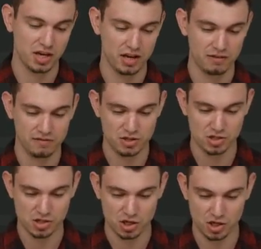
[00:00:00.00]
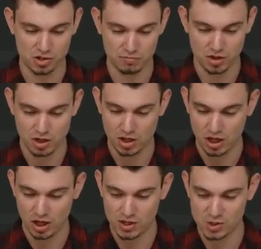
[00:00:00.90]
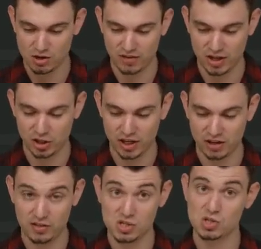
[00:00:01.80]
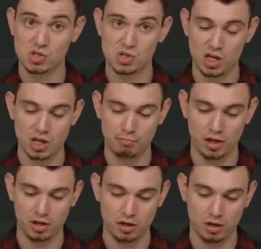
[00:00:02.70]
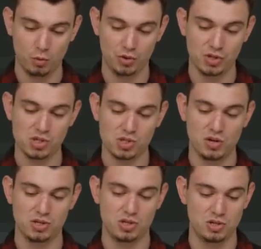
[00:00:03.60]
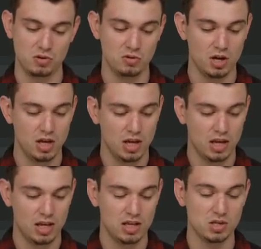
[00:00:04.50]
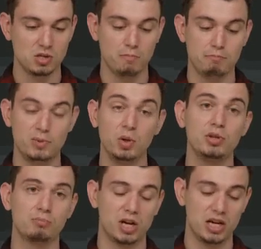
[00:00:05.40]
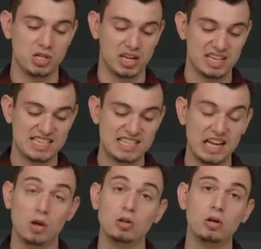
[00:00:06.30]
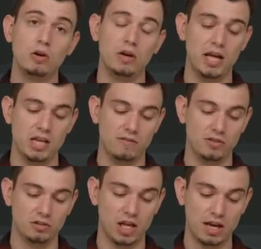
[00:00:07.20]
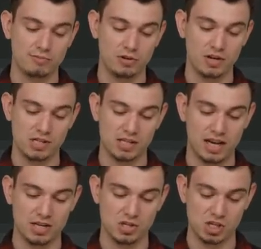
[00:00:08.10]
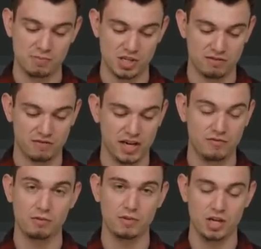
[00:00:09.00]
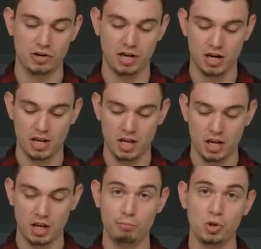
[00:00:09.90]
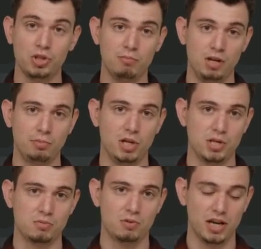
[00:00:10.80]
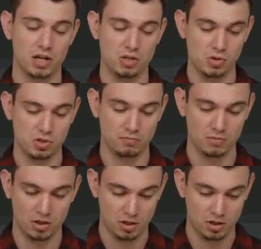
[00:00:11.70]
have. I just changed them. And so if I click this sync button, what this is going to do is build the project, download any of the libraries that I just specified from the internet, and put them in a place where I can use them.